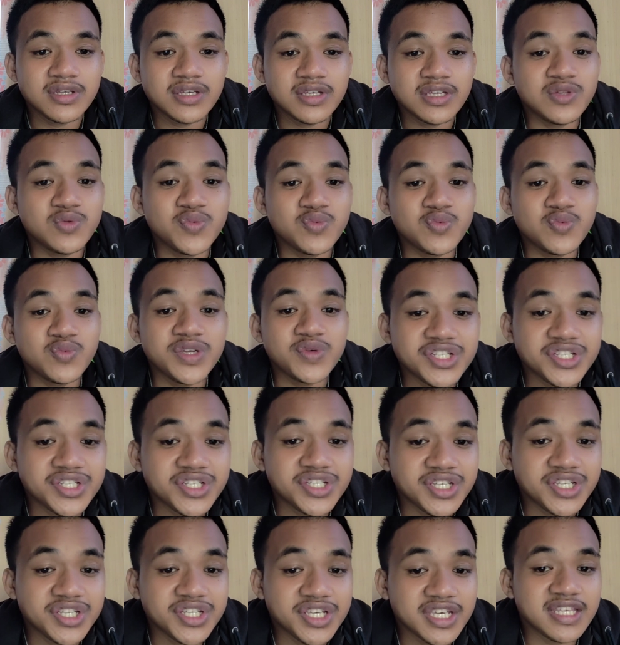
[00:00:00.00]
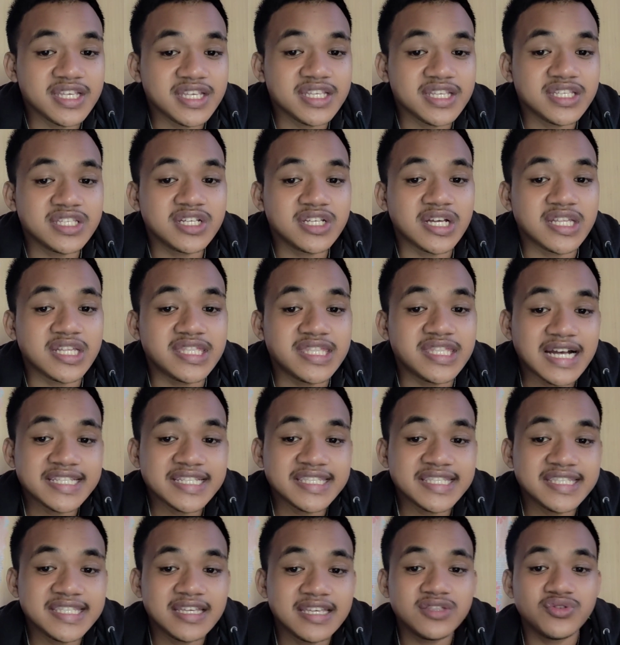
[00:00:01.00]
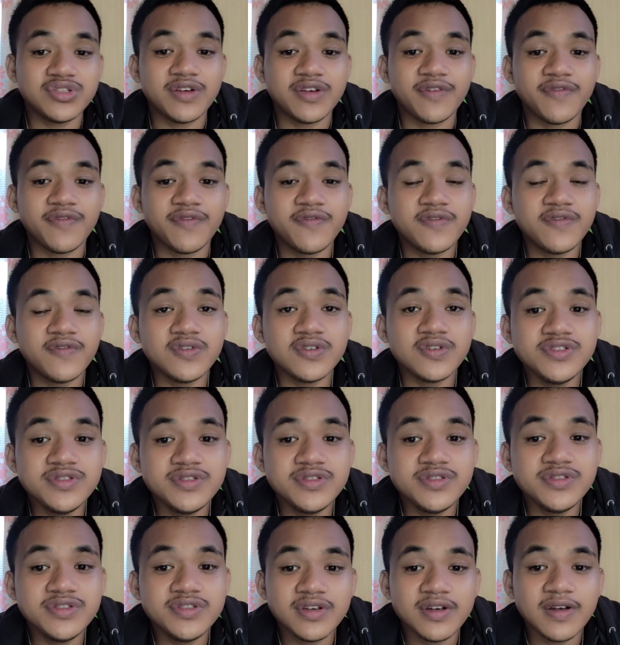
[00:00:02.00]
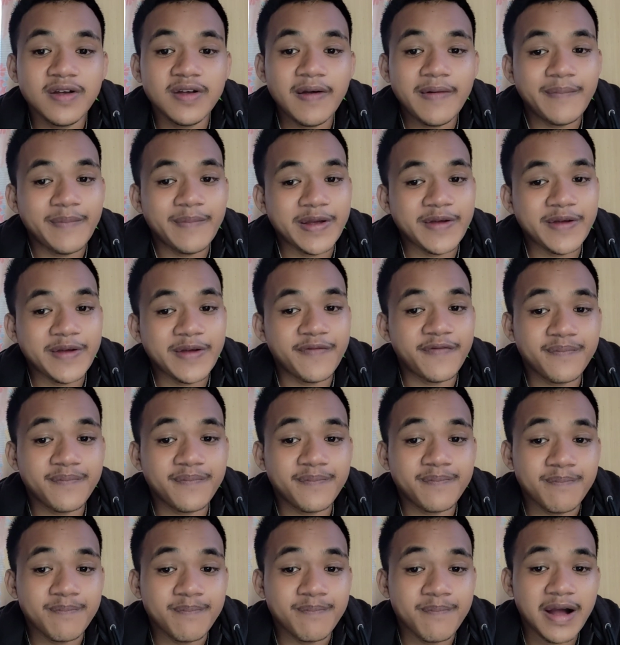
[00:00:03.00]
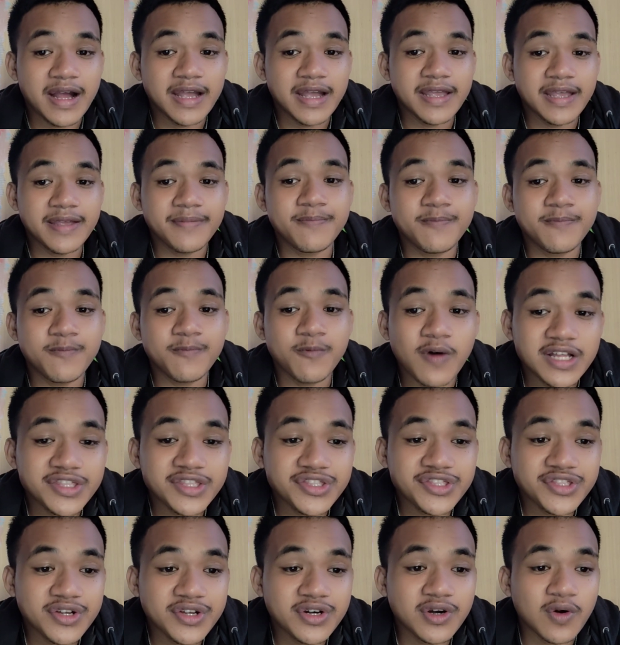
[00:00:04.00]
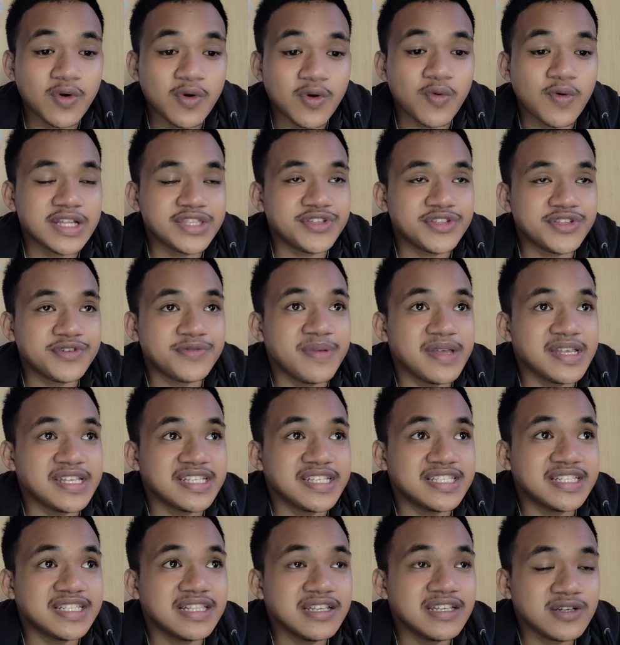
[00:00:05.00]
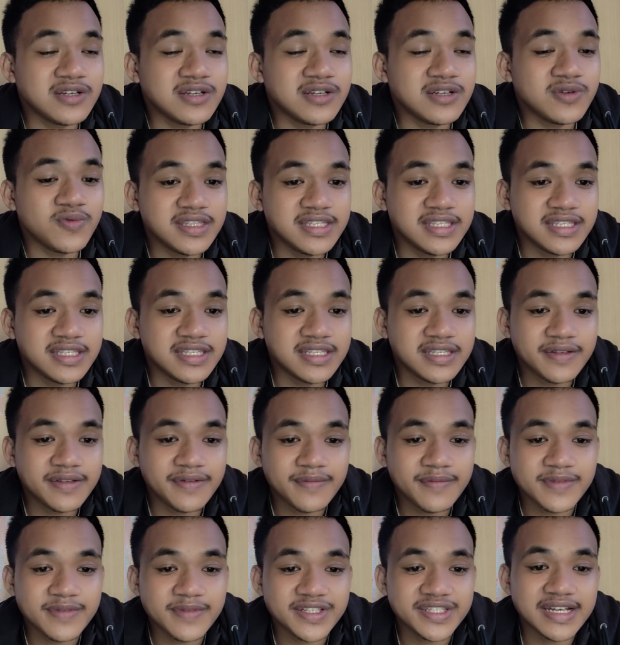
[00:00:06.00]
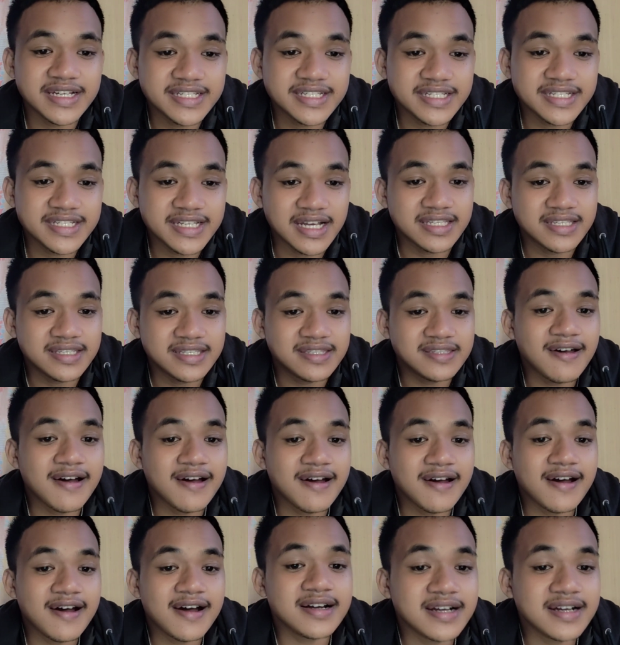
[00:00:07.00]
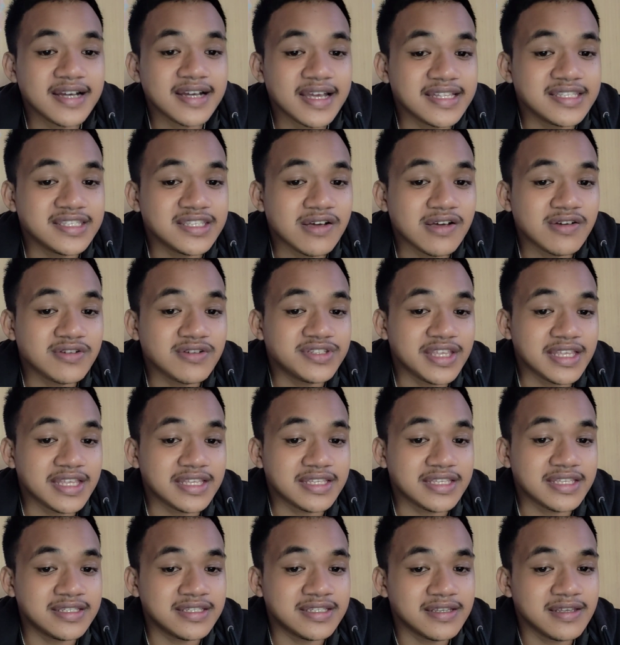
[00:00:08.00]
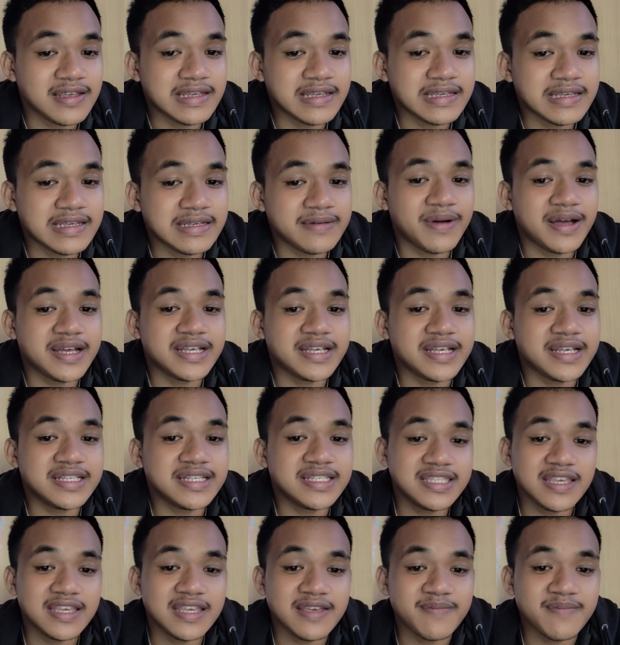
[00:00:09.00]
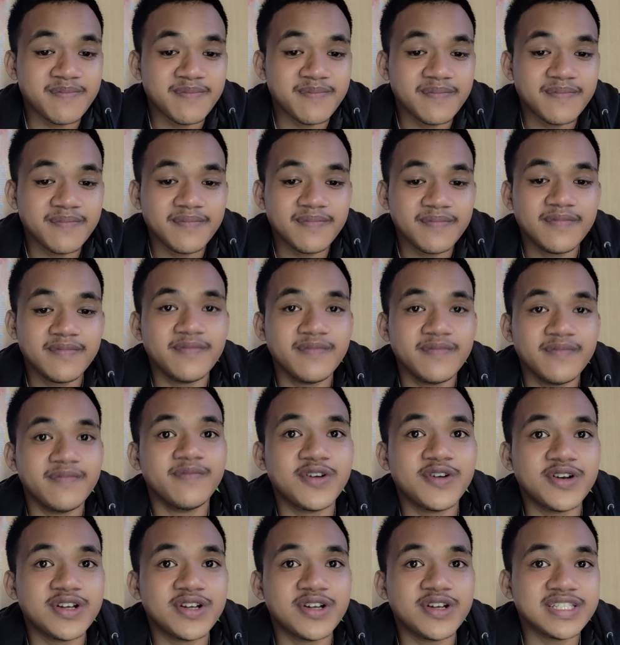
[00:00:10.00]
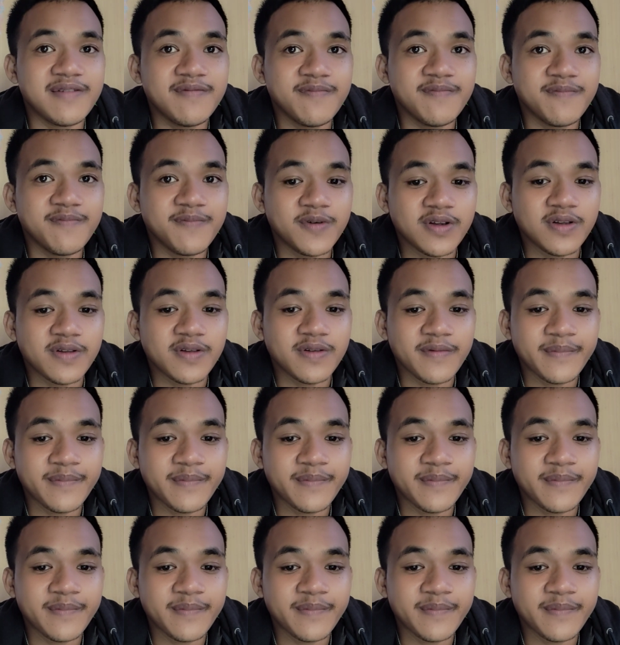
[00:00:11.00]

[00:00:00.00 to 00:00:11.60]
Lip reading: in which heat is conducted to the food by water or water-based liquids such as stock and sauces by steam. For example,